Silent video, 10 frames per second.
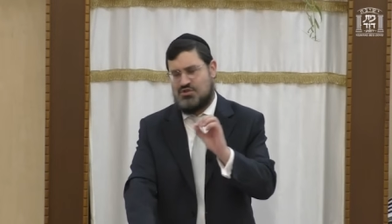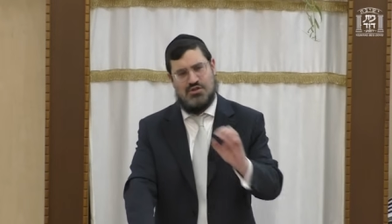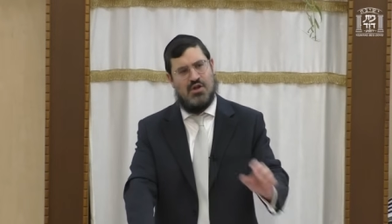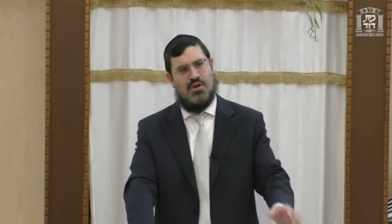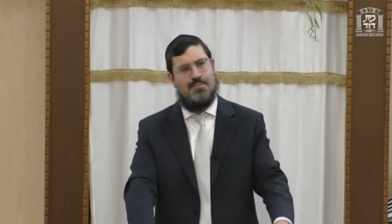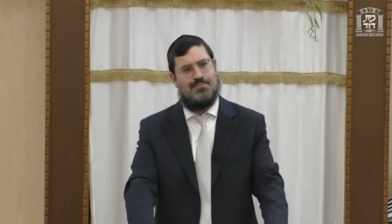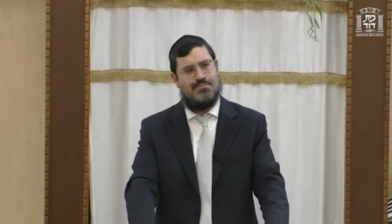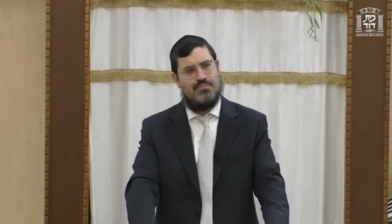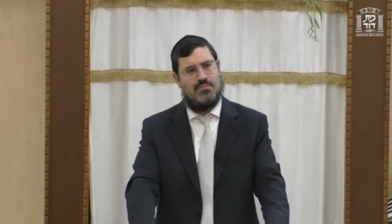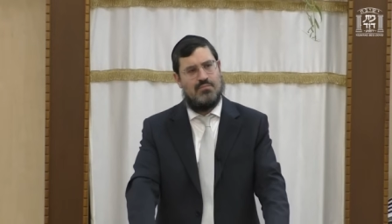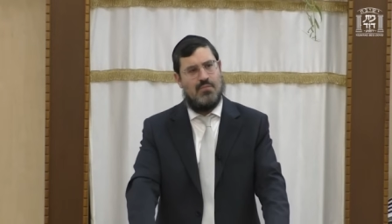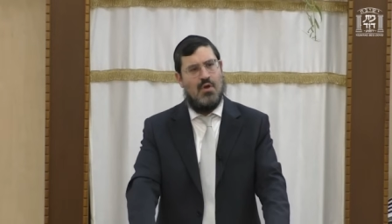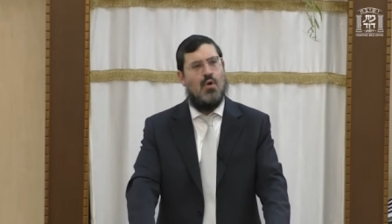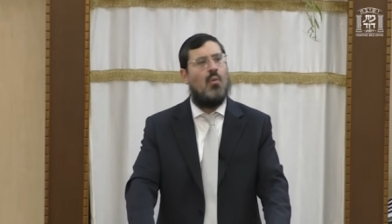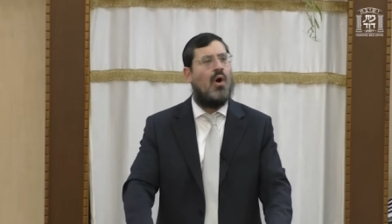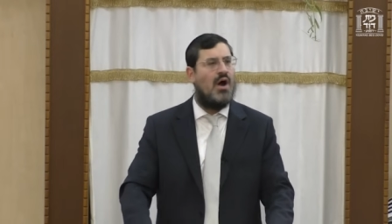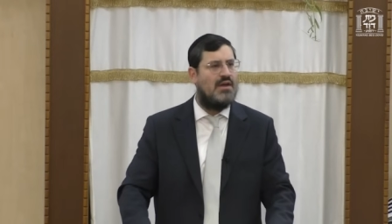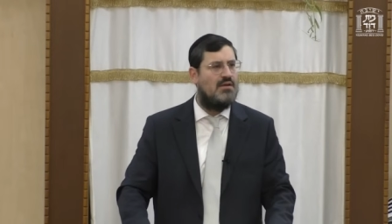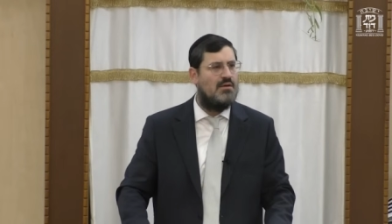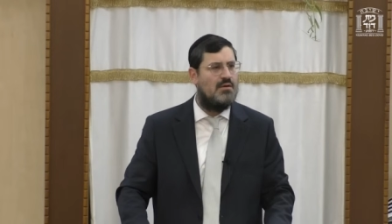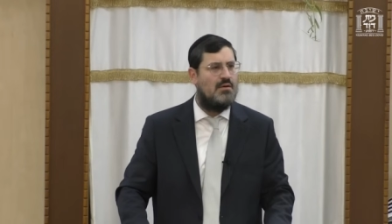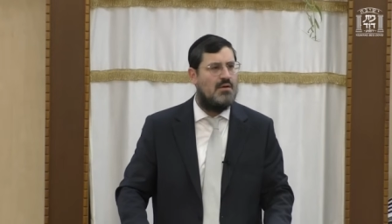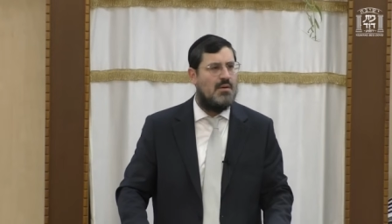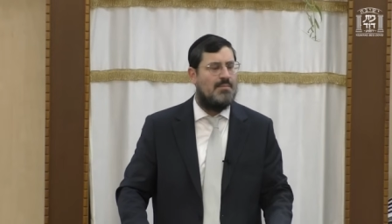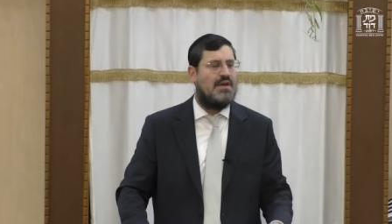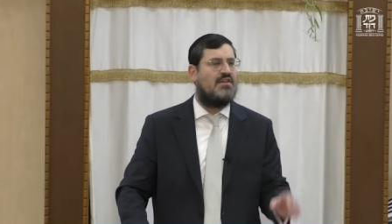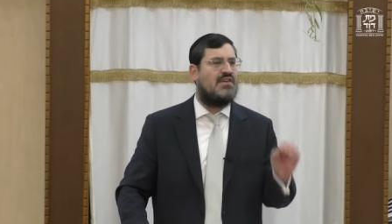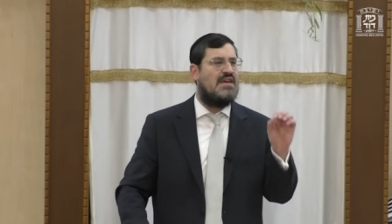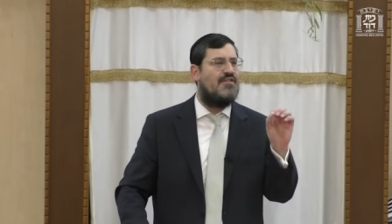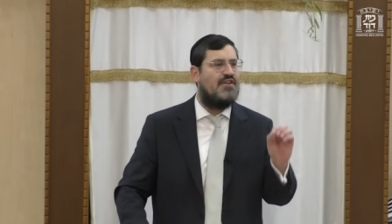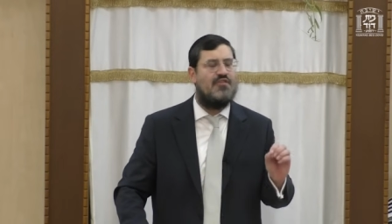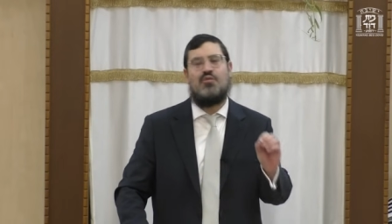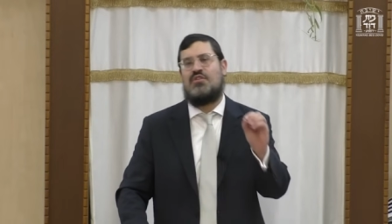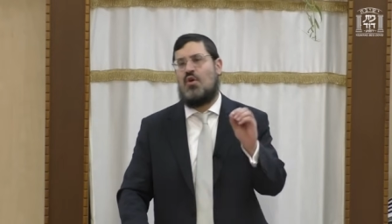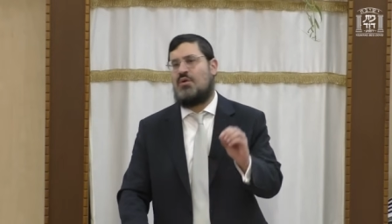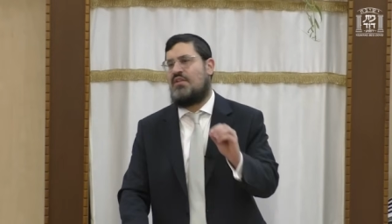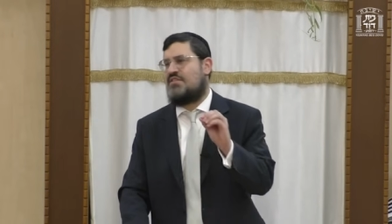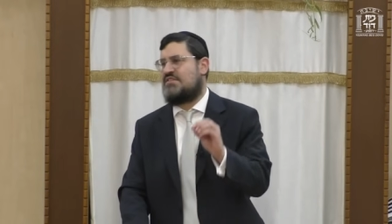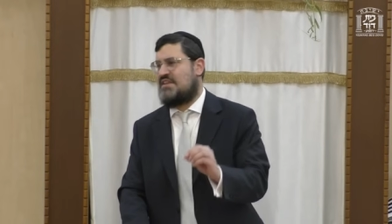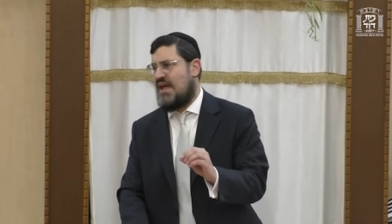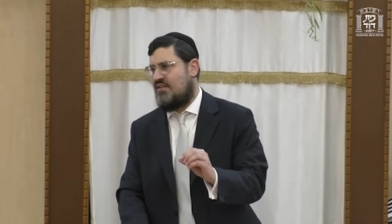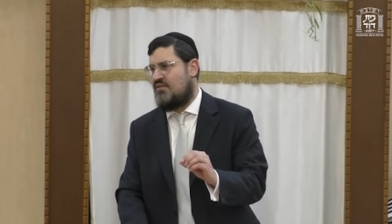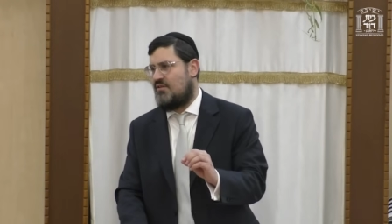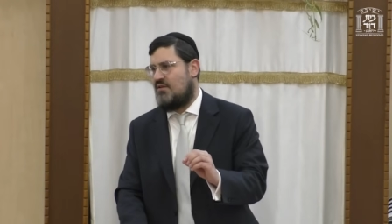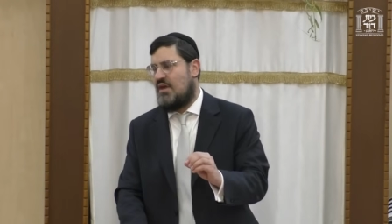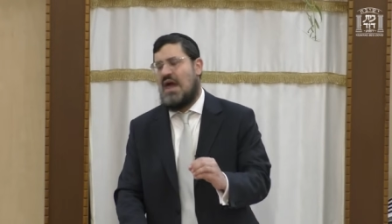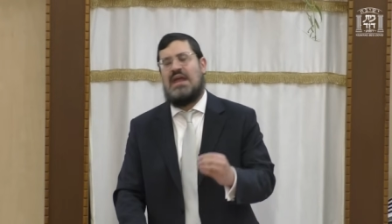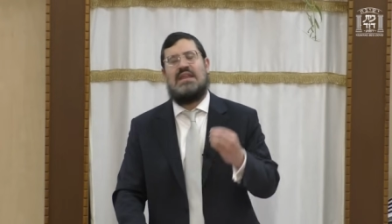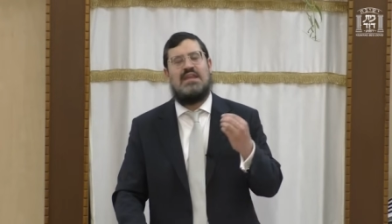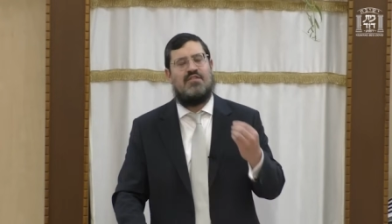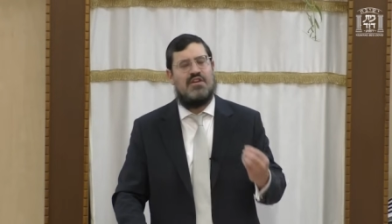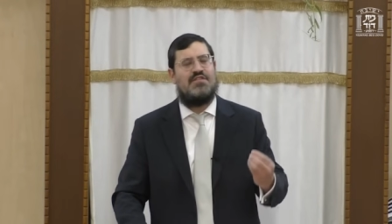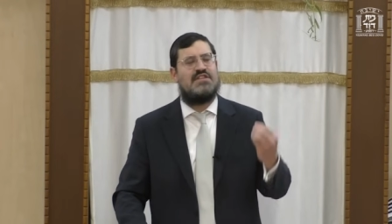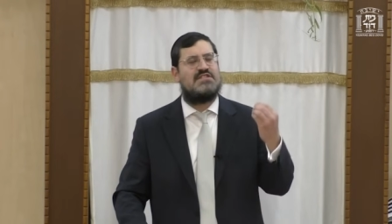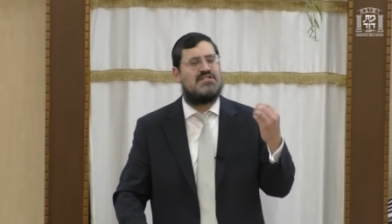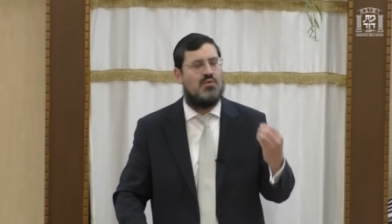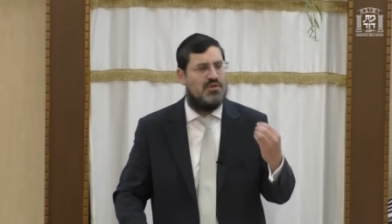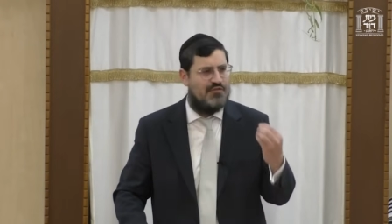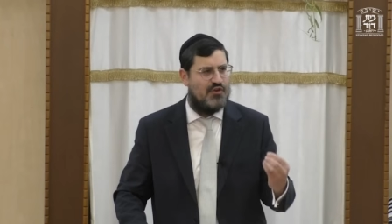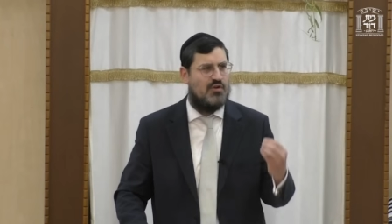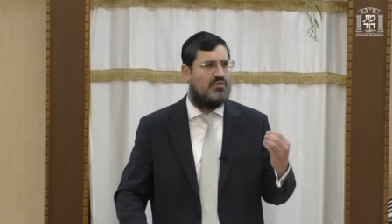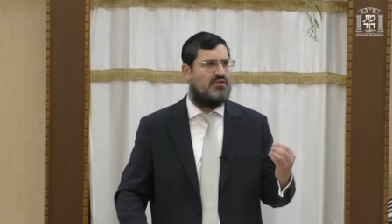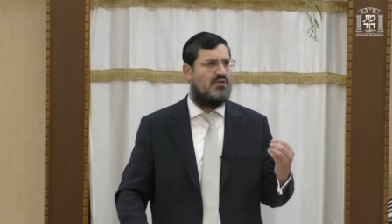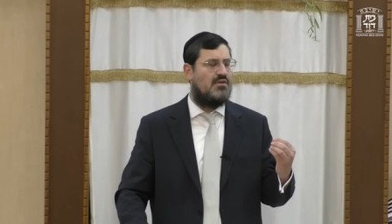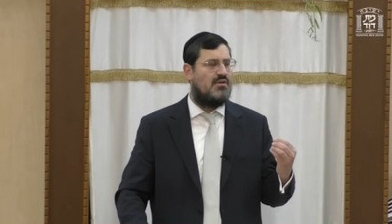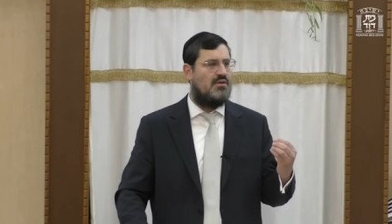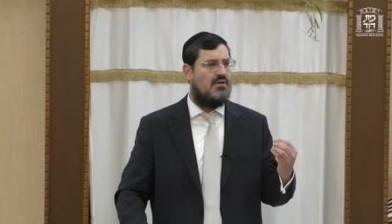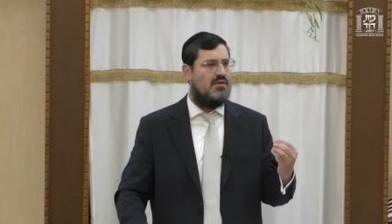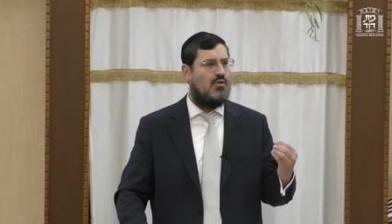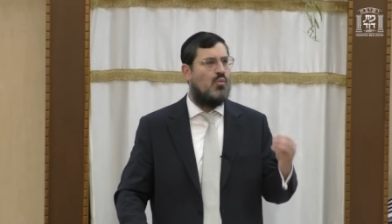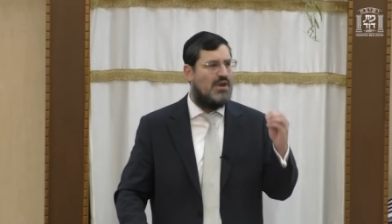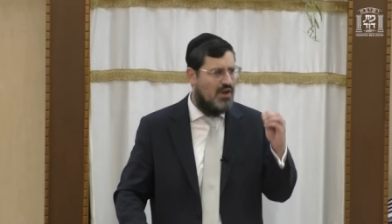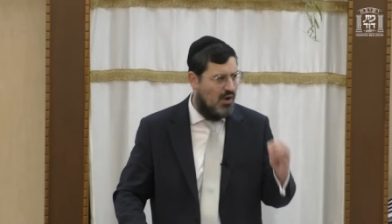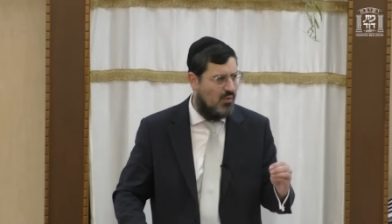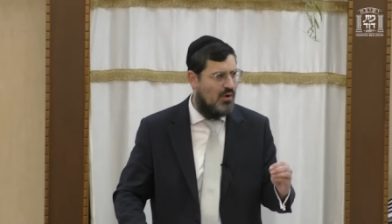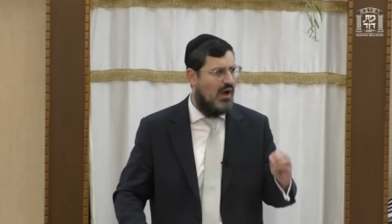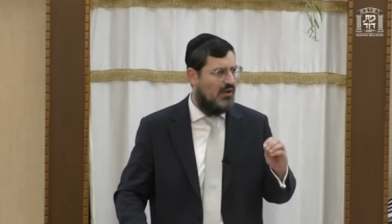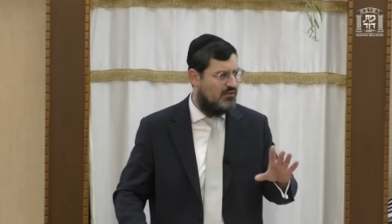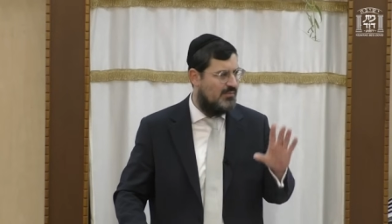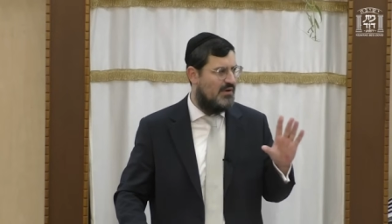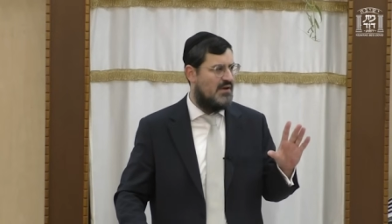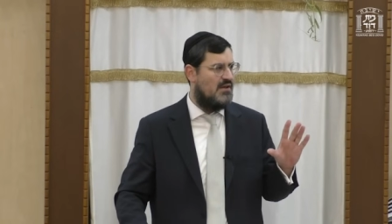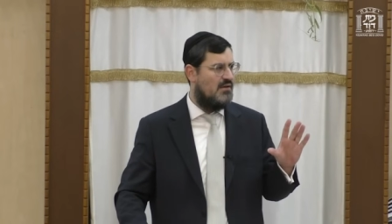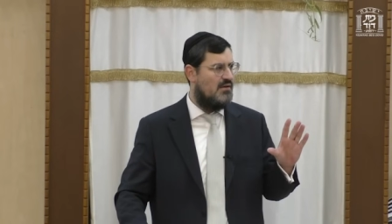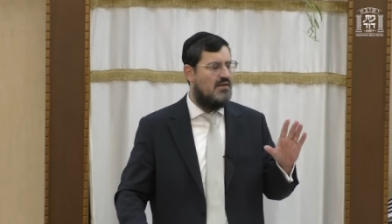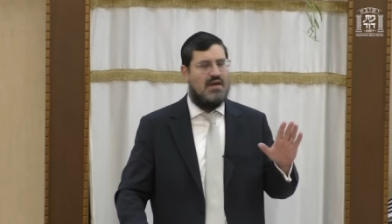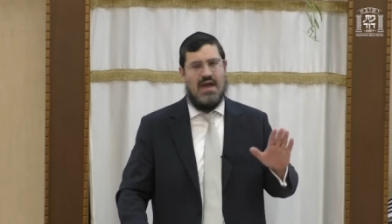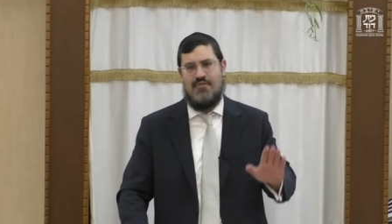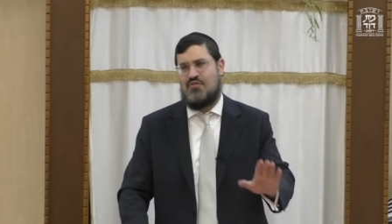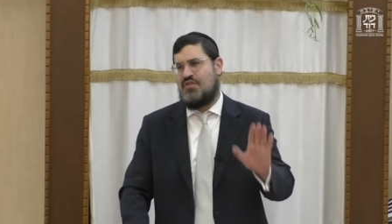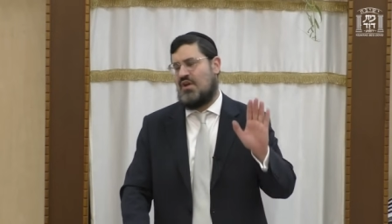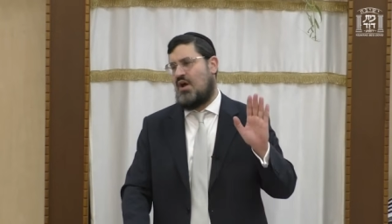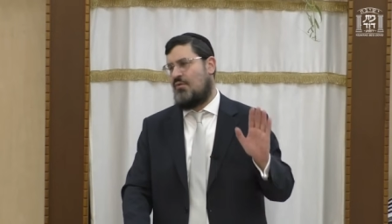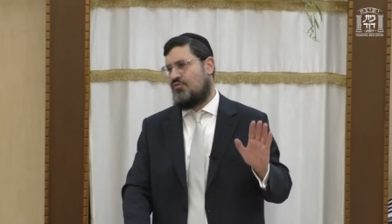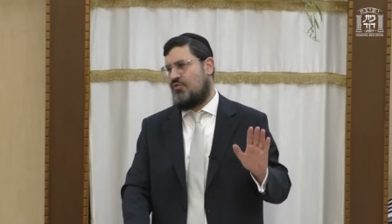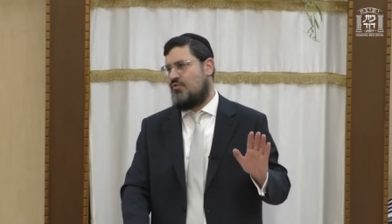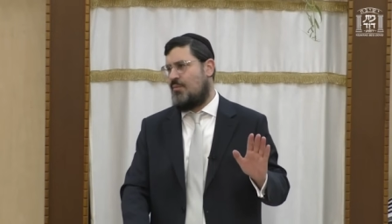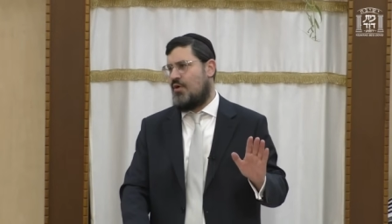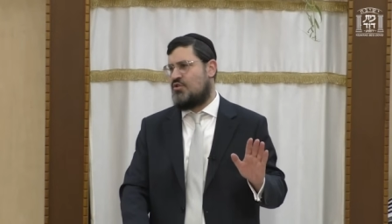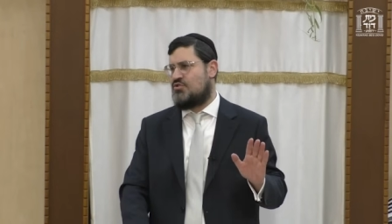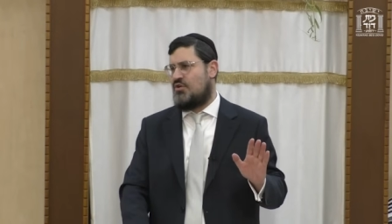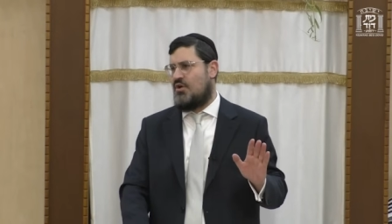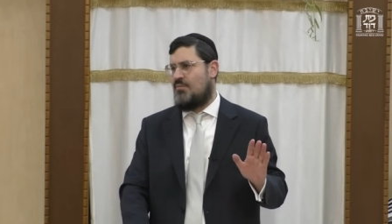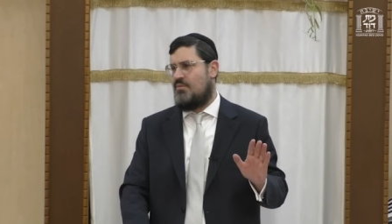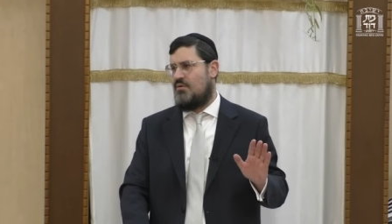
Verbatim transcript: Shalom. Why? Because even if we don't understand, and even if it's so difficult, we know ultimately everything comes from the Rabbi Shalom.